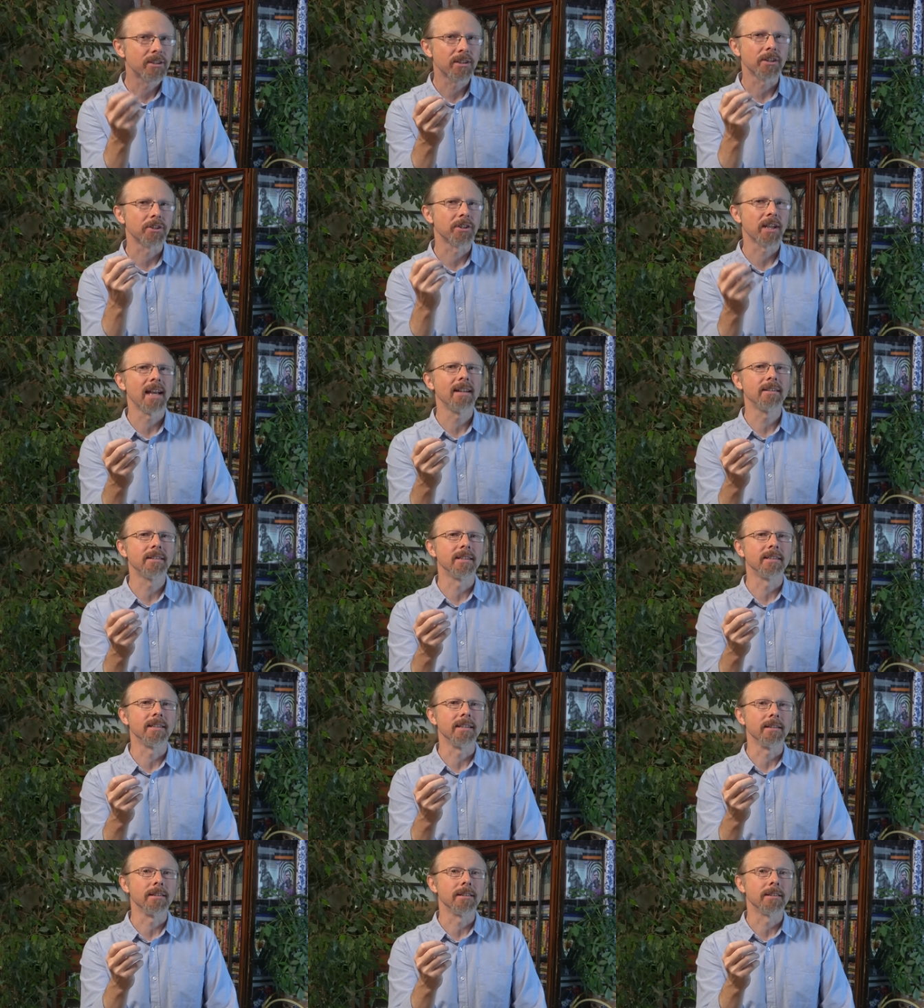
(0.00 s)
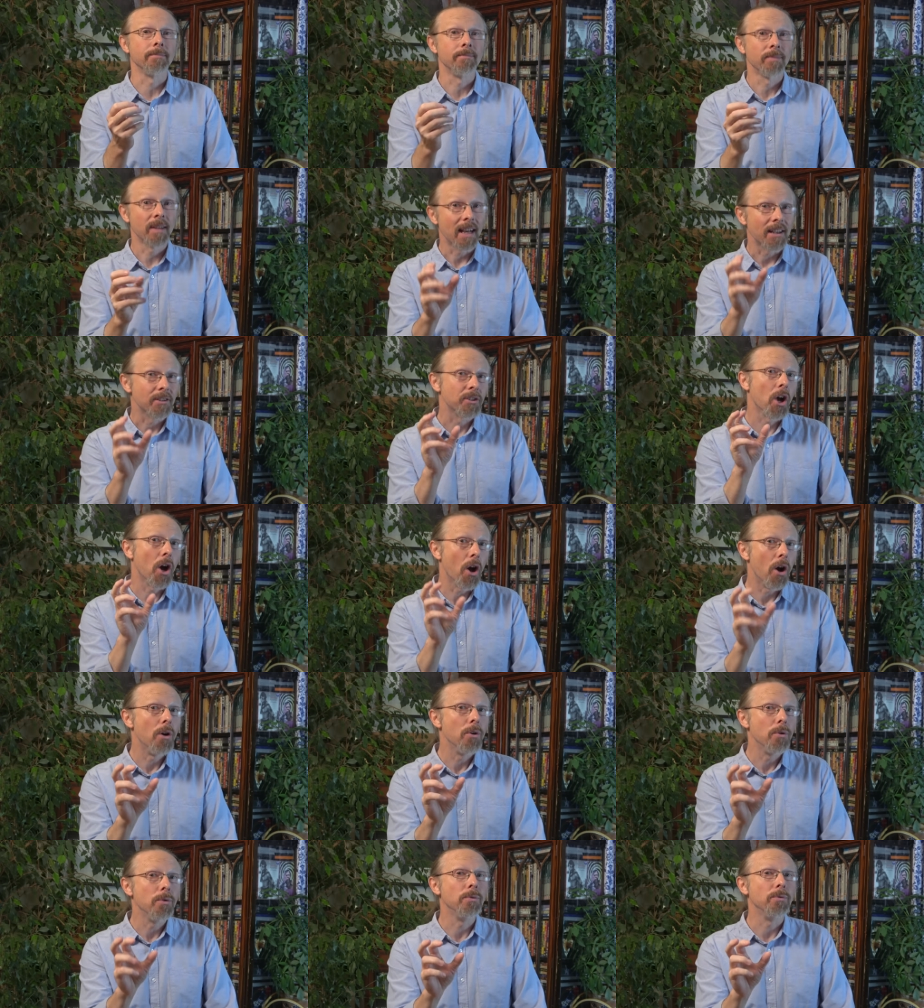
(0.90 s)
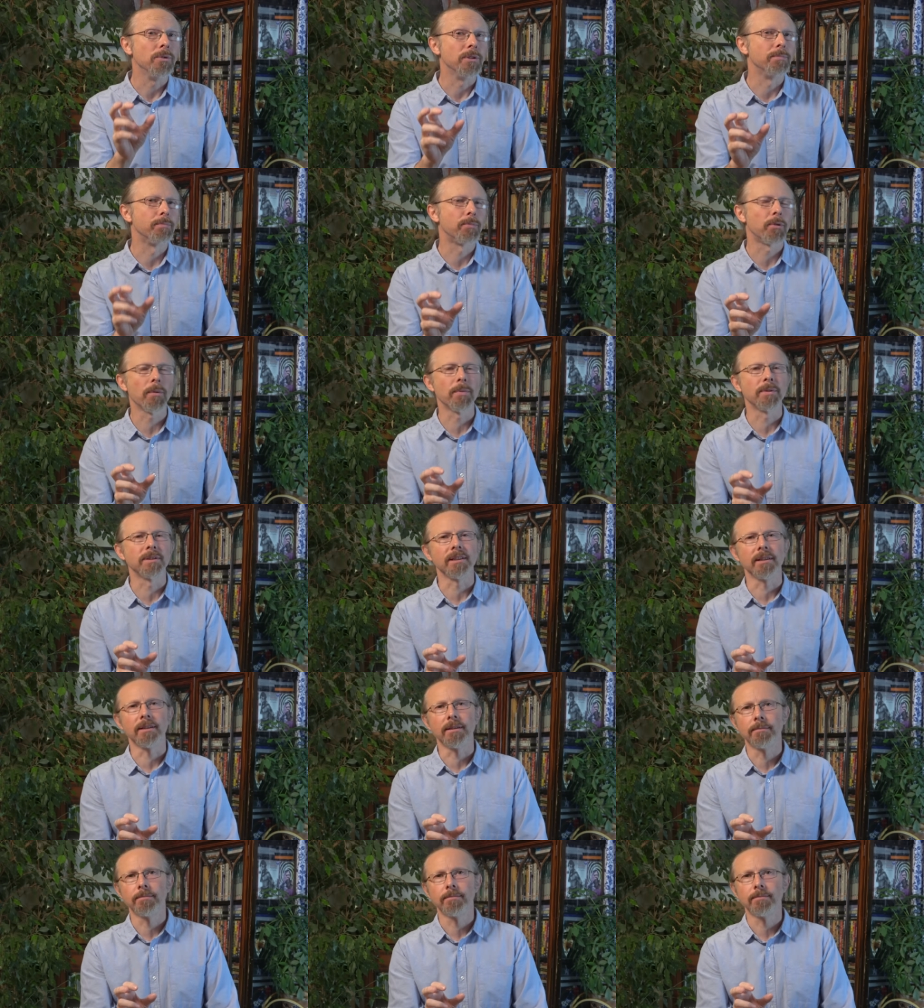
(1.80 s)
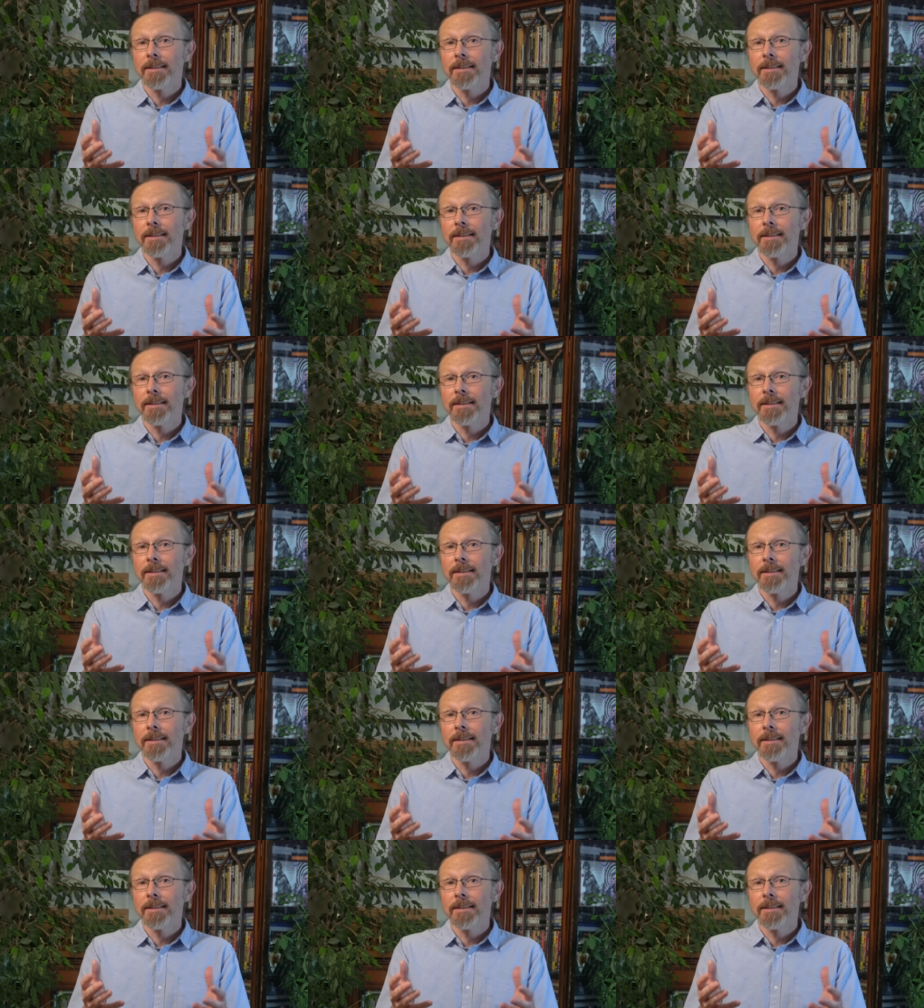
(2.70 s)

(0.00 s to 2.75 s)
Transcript: such entities as owned property.